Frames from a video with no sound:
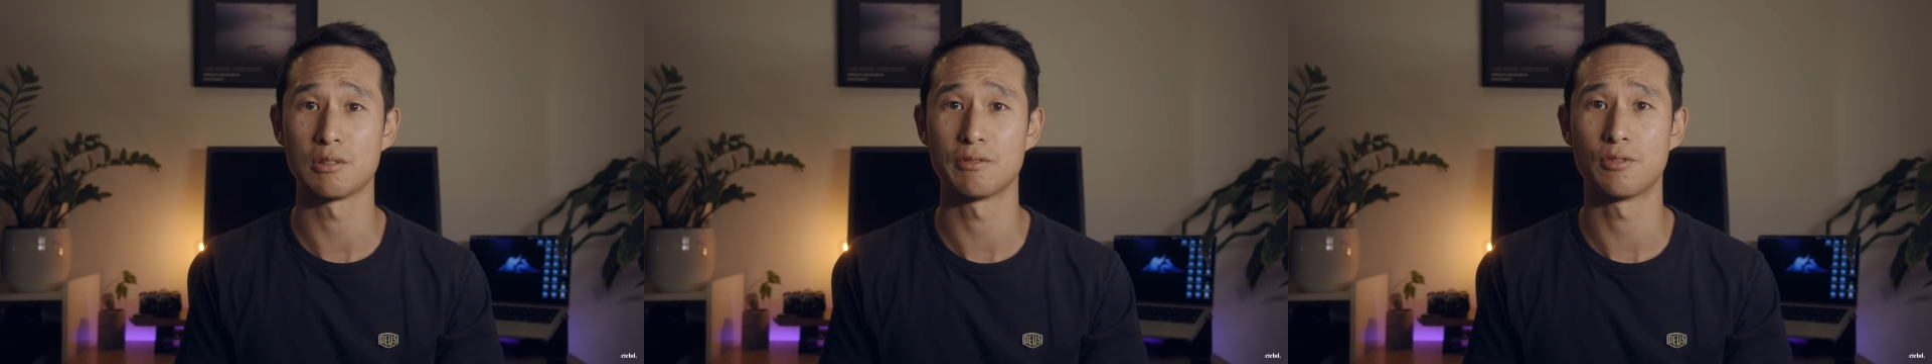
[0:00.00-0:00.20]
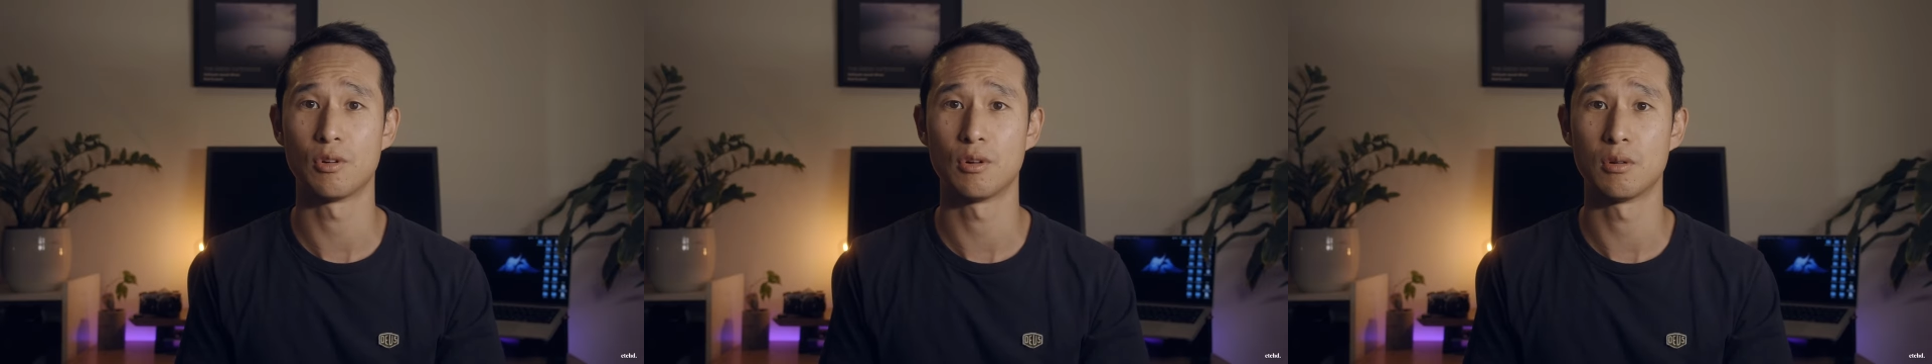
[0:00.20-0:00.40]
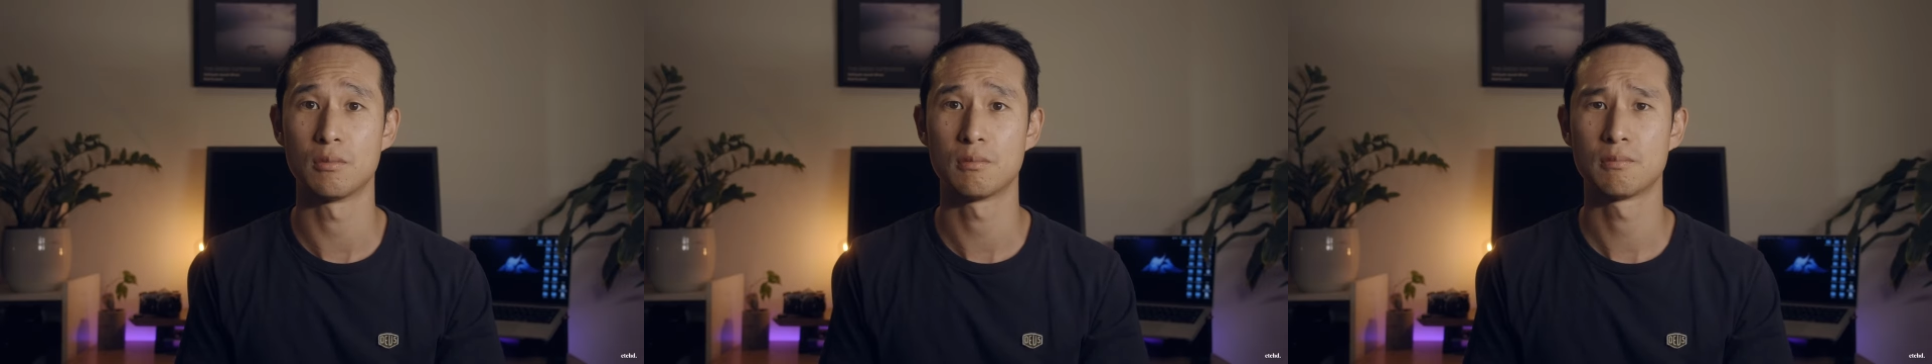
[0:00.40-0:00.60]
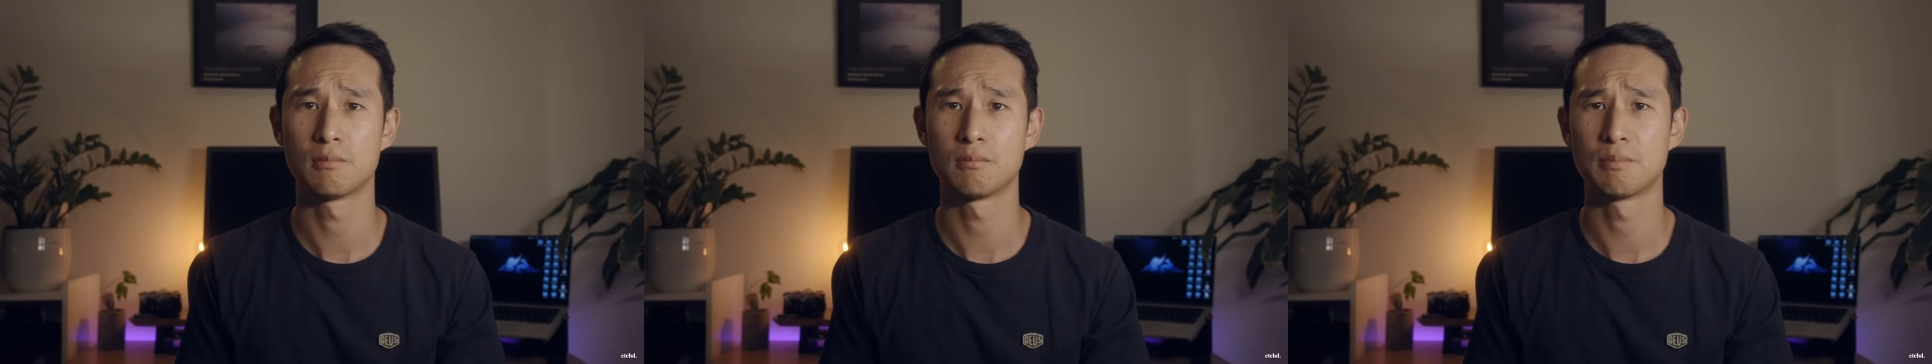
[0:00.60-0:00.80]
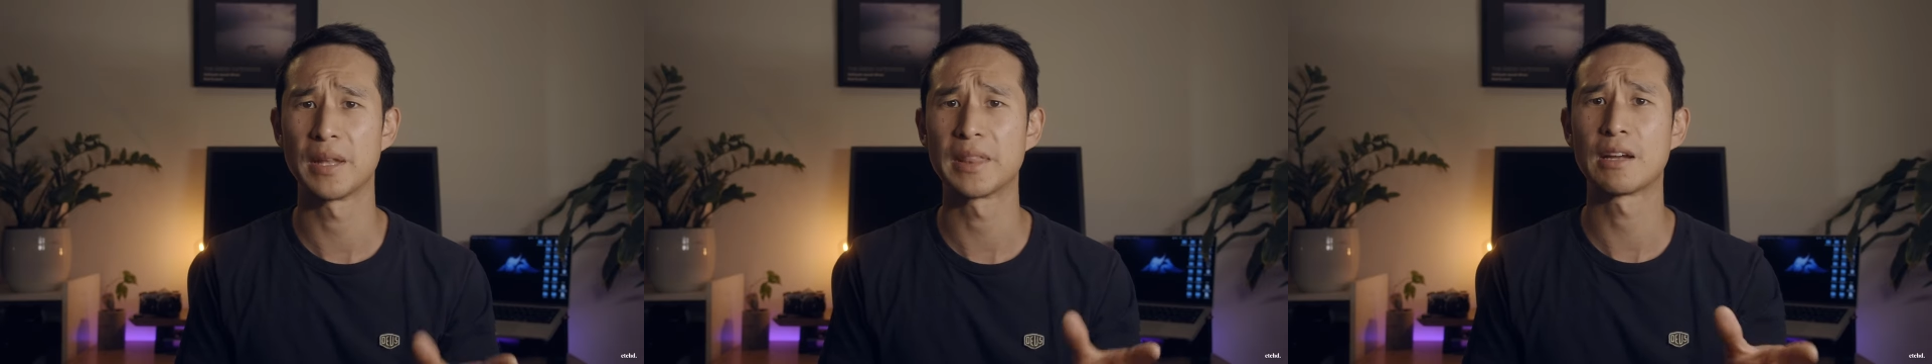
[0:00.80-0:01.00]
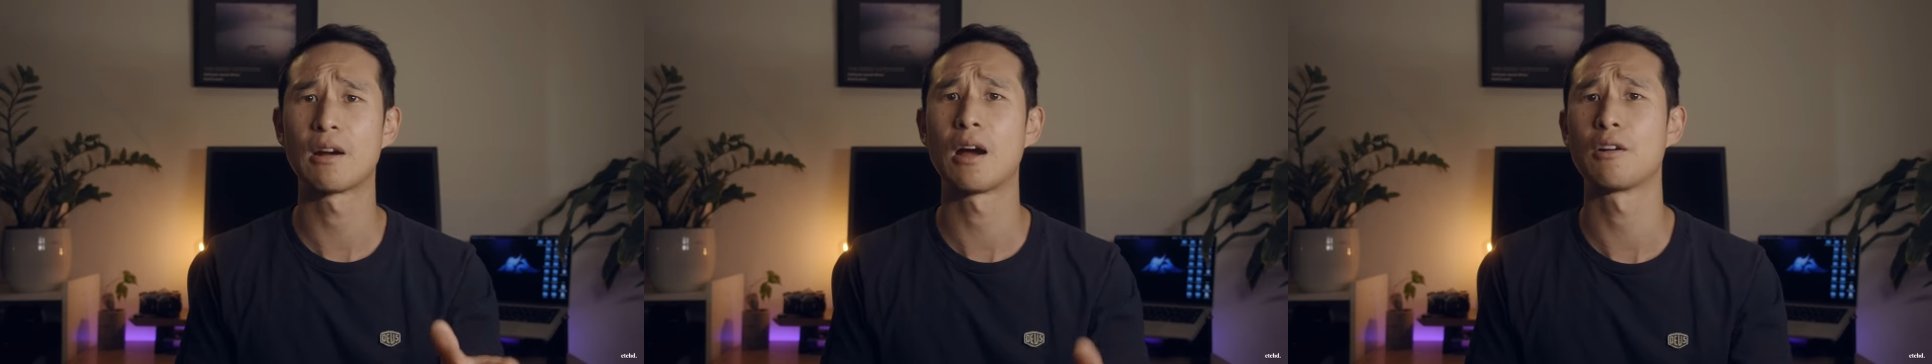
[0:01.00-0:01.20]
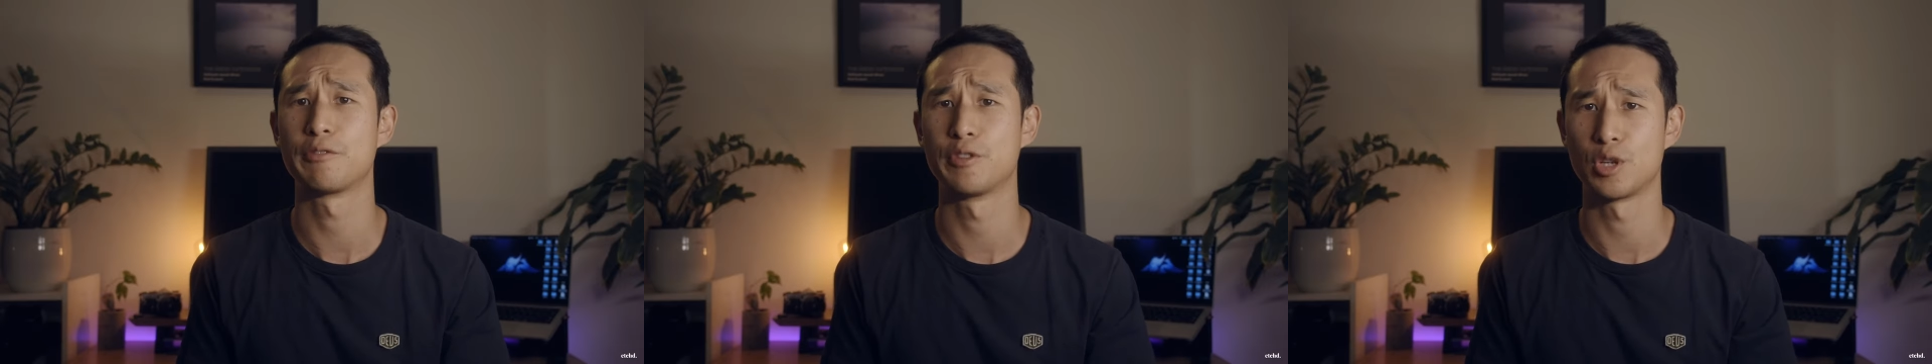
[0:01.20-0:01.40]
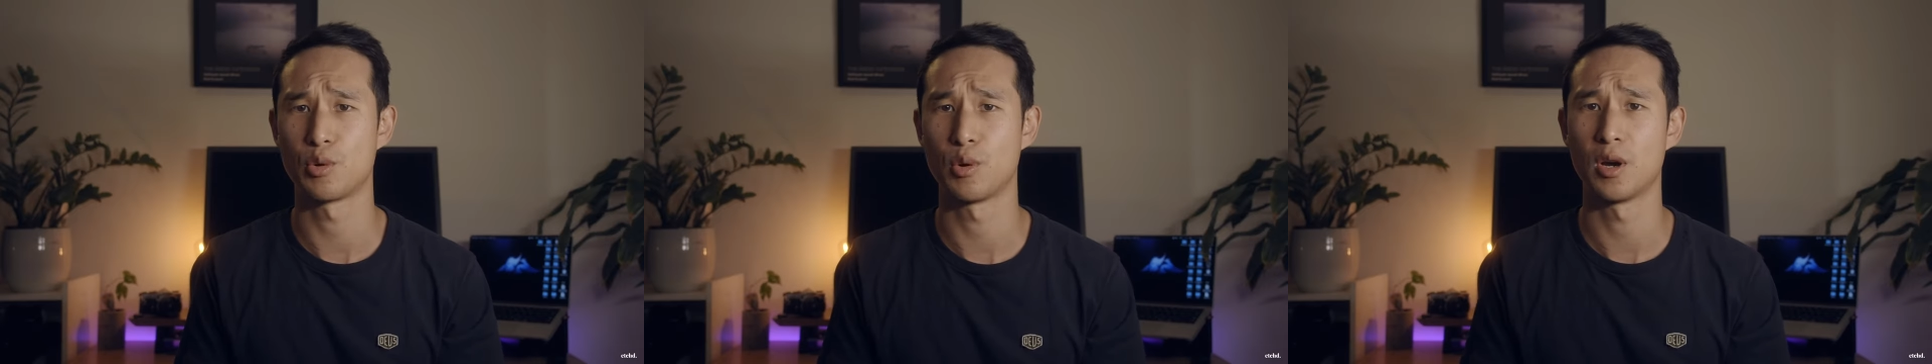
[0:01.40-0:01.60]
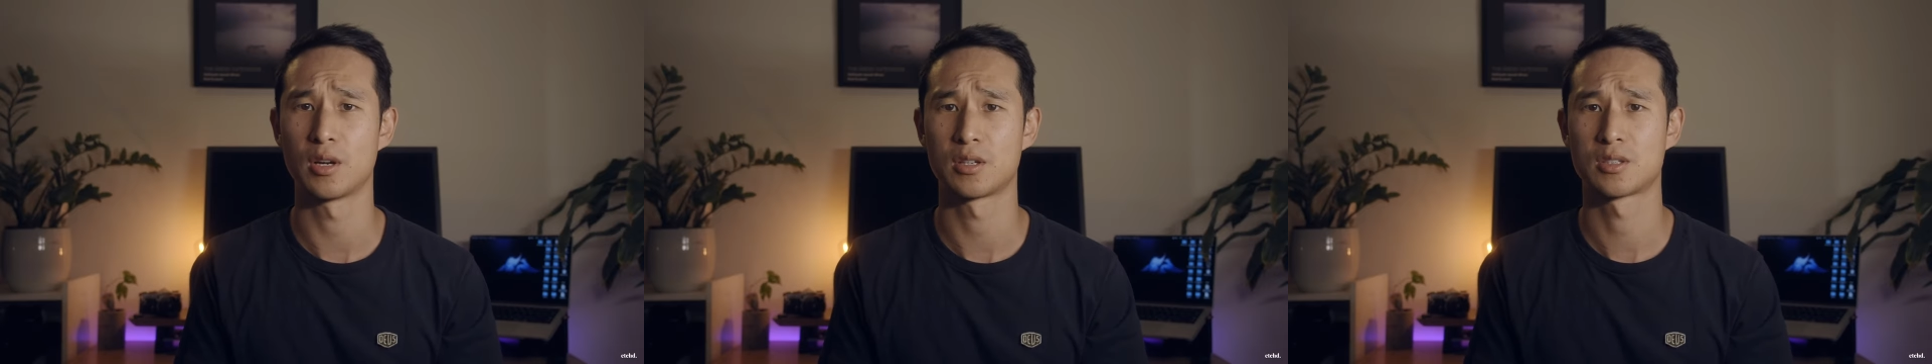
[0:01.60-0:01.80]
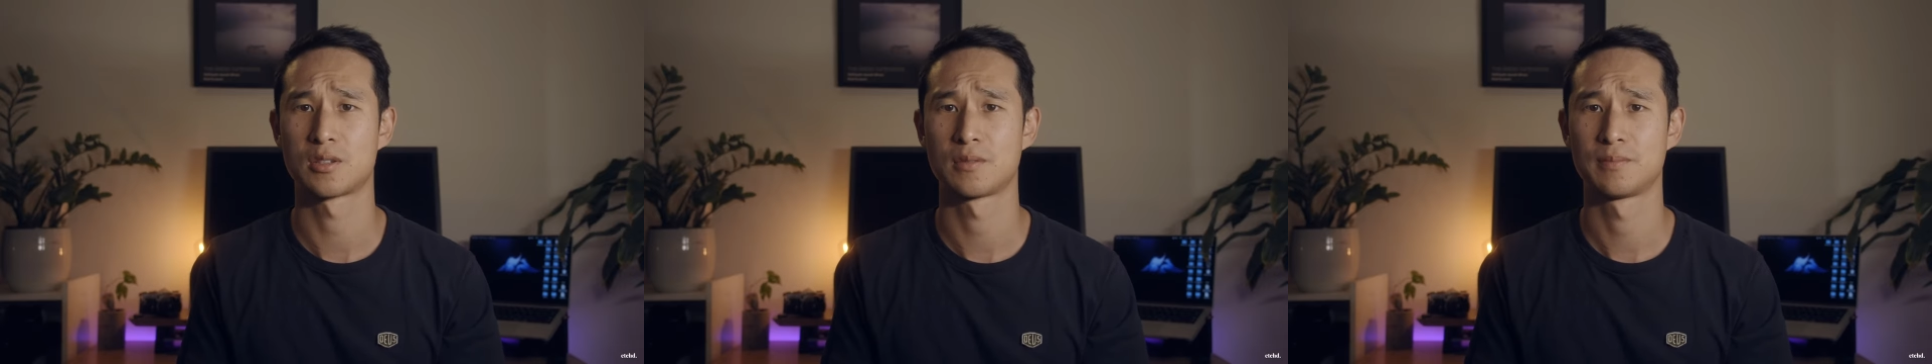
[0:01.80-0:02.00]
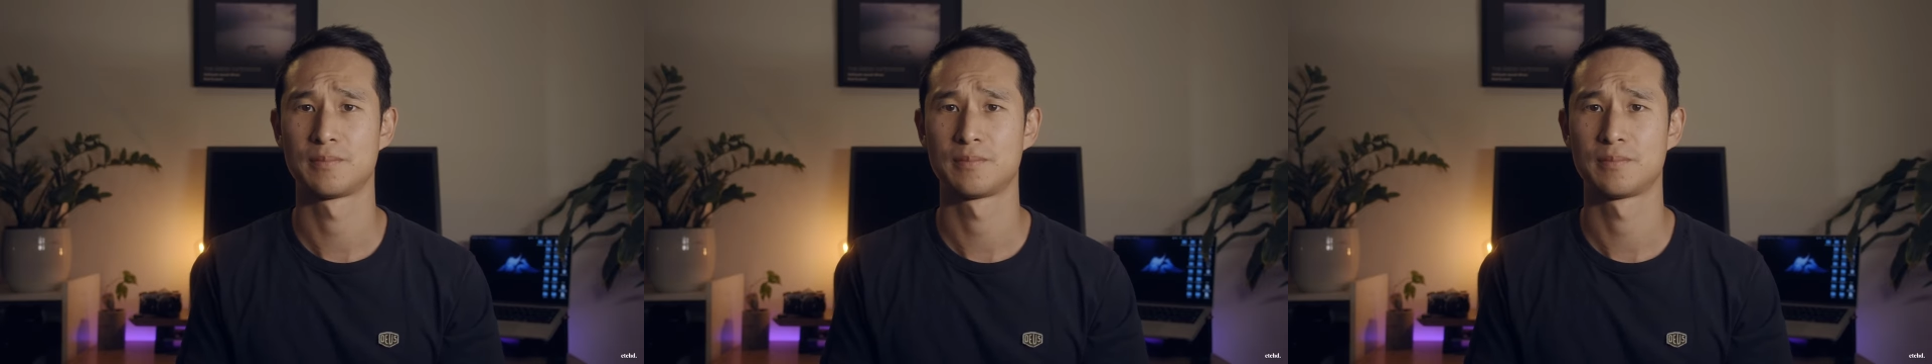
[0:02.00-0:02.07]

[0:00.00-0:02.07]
for, but there are a few quirks.